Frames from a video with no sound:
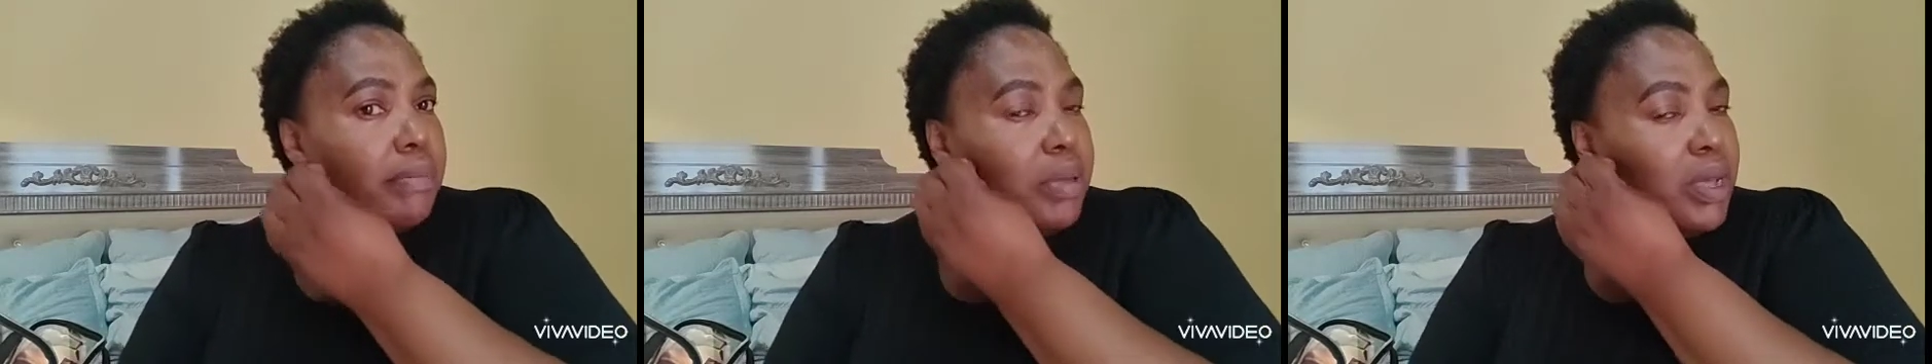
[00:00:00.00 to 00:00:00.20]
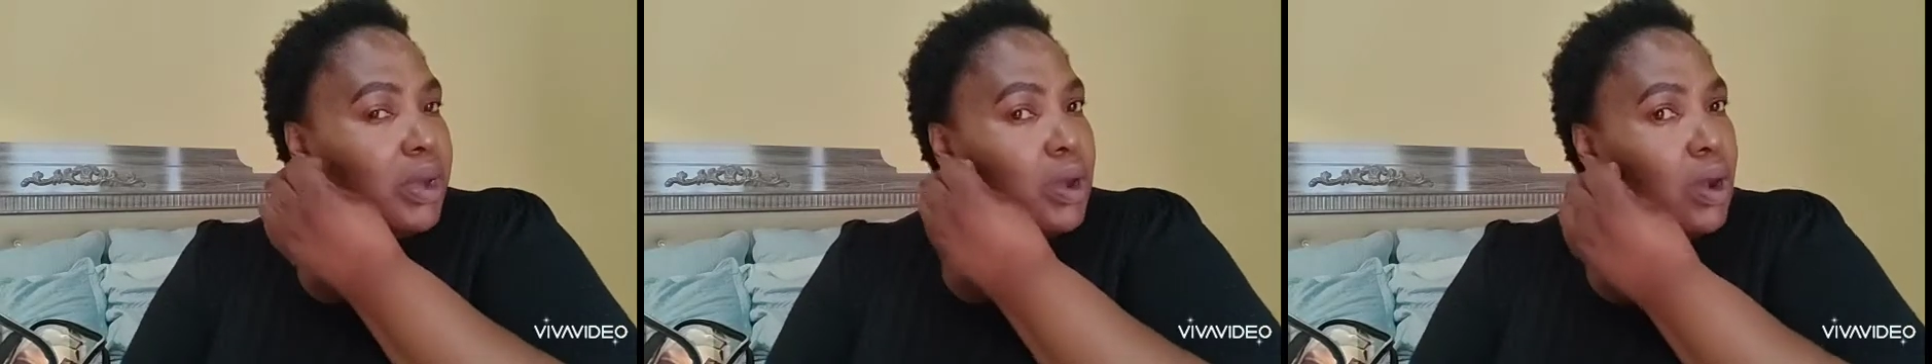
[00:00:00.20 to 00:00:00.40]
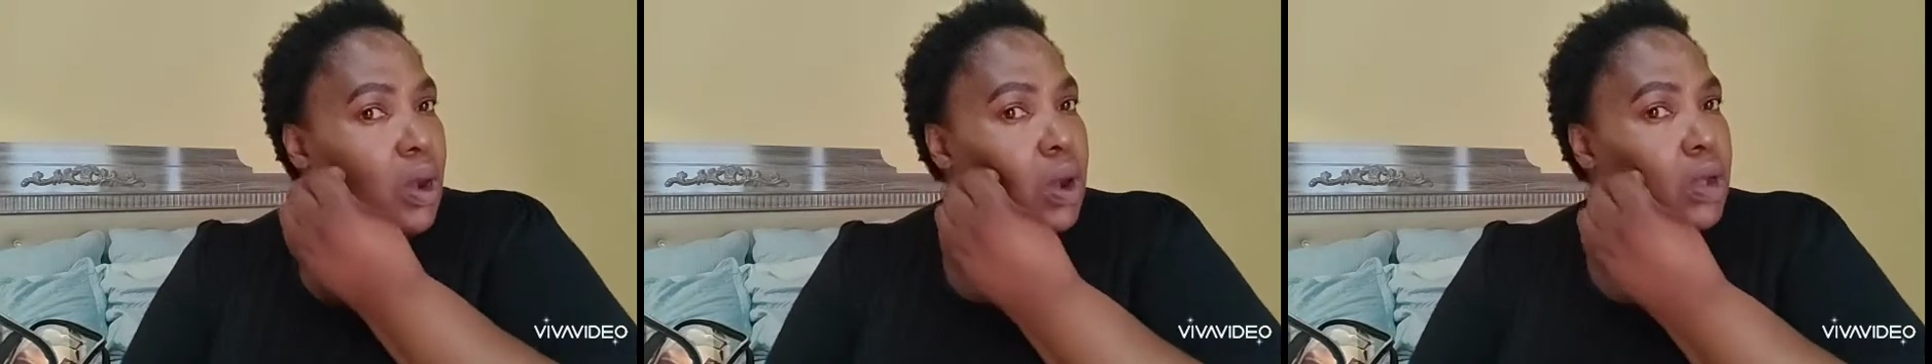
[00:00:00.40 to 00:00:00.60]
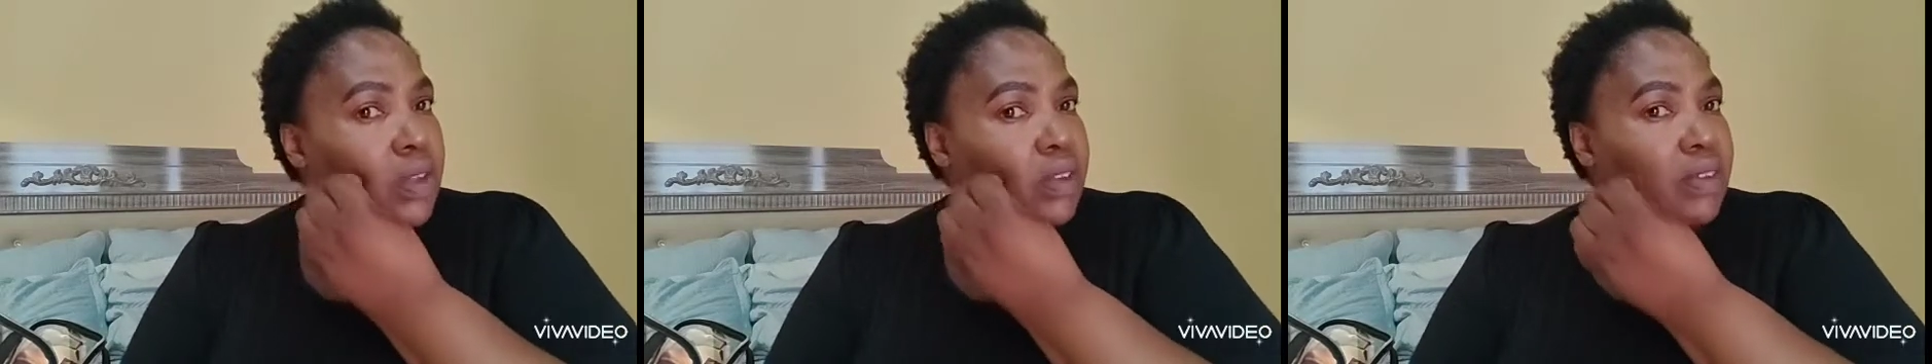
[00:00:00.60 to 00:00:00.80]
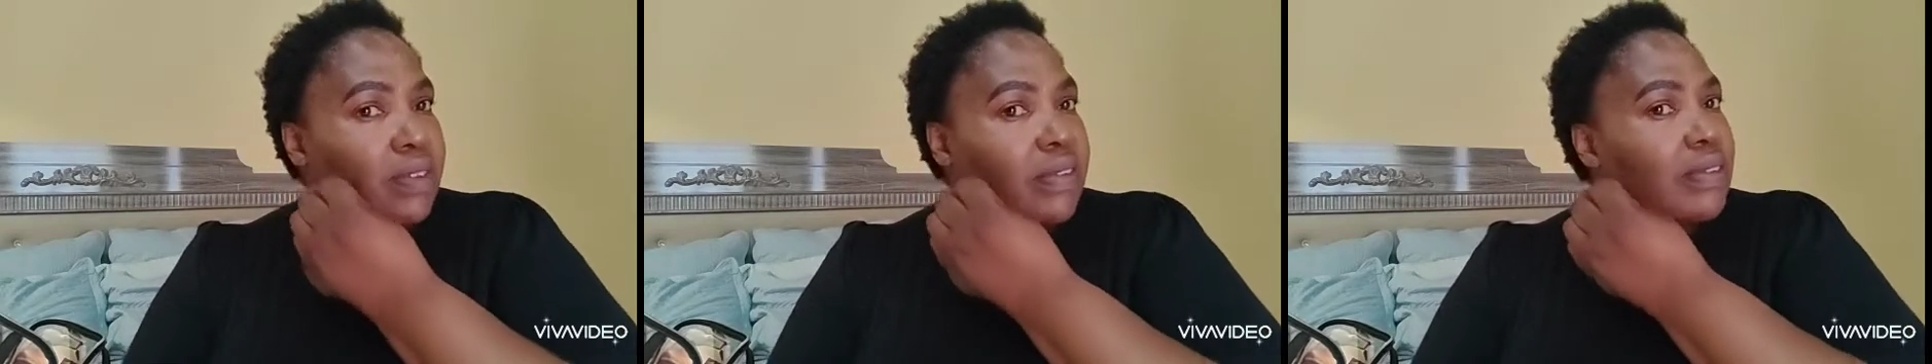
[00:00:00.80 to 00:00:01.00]

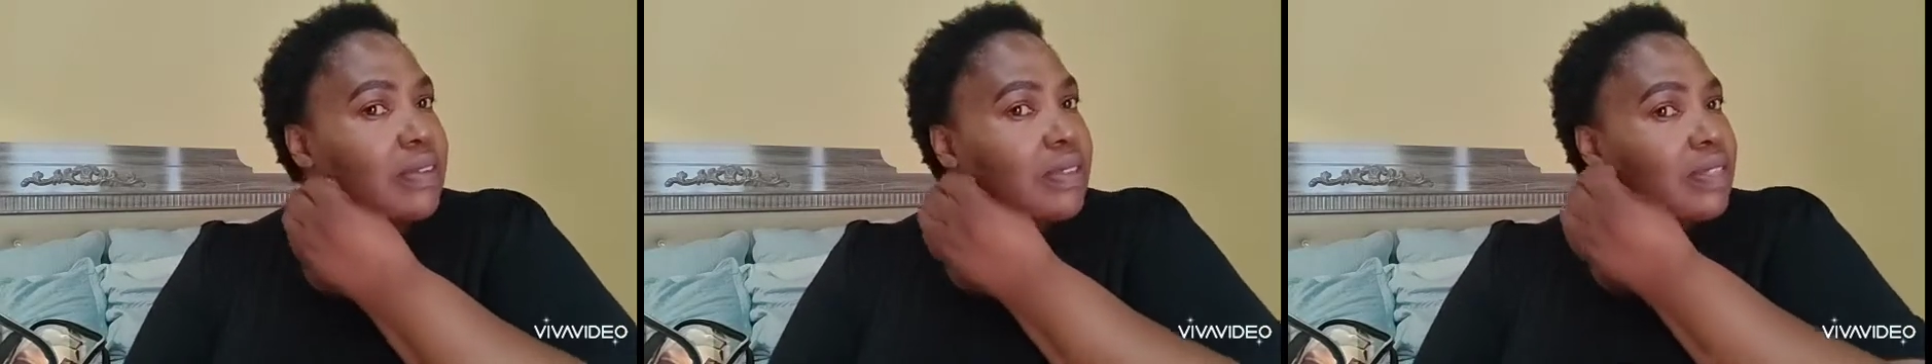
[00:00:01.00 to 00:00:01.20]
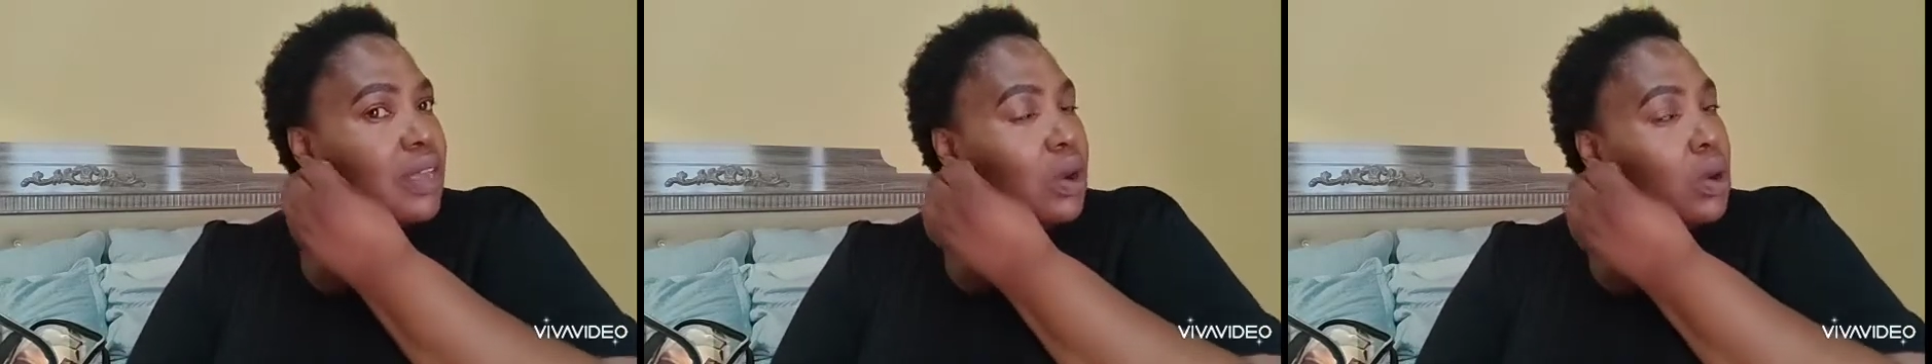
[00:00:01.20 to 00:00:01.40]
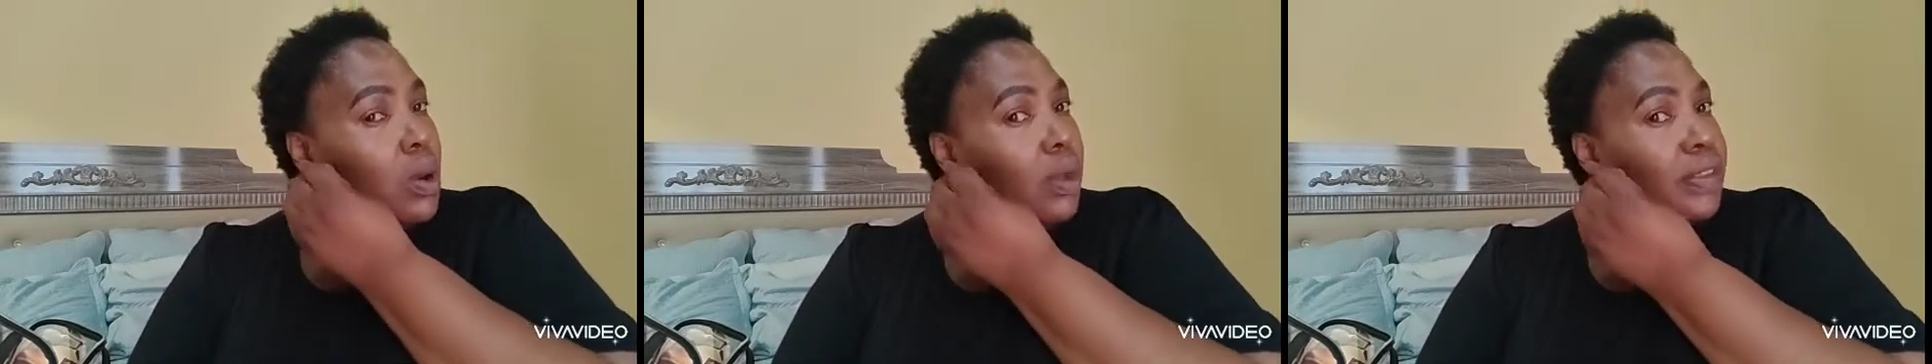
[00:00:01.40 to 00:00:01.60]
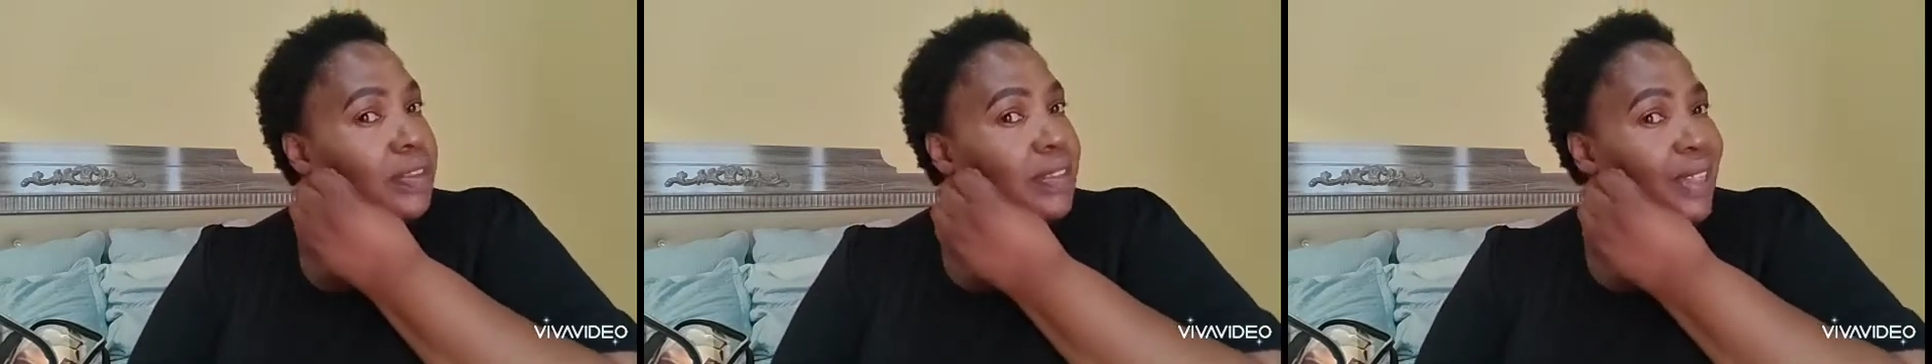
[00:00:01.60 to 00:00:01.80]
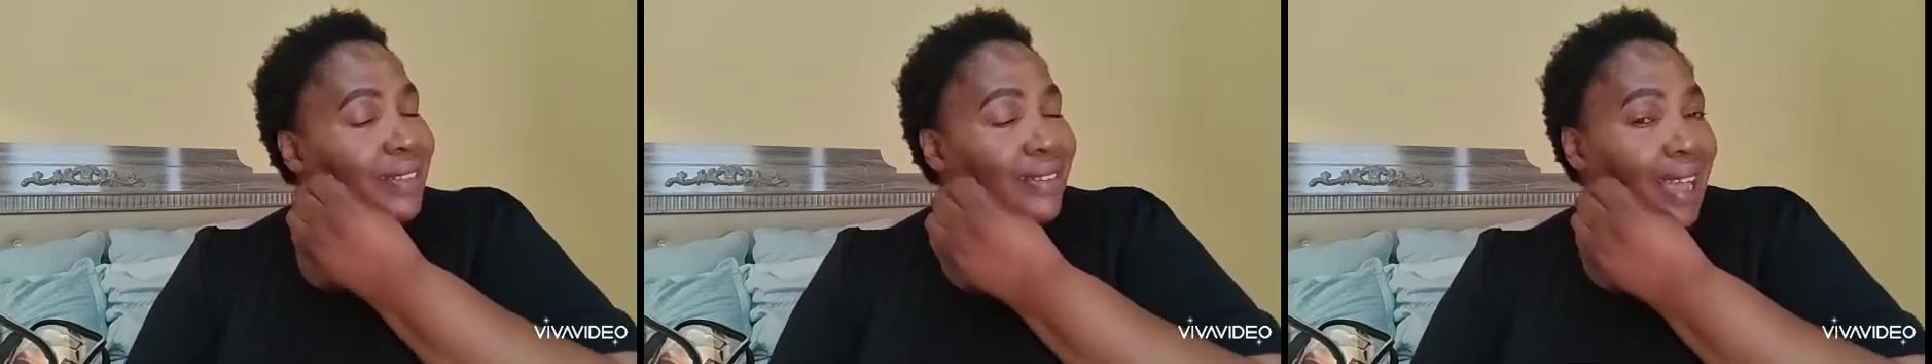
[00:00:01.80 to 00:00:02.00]
because the
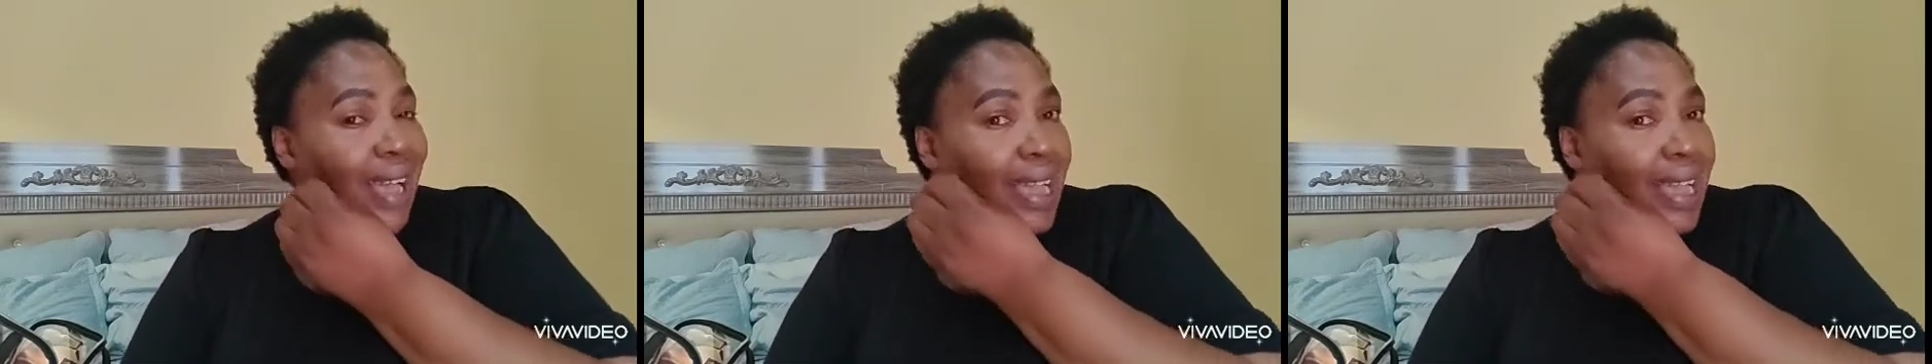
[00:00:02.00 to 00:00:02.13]
courts that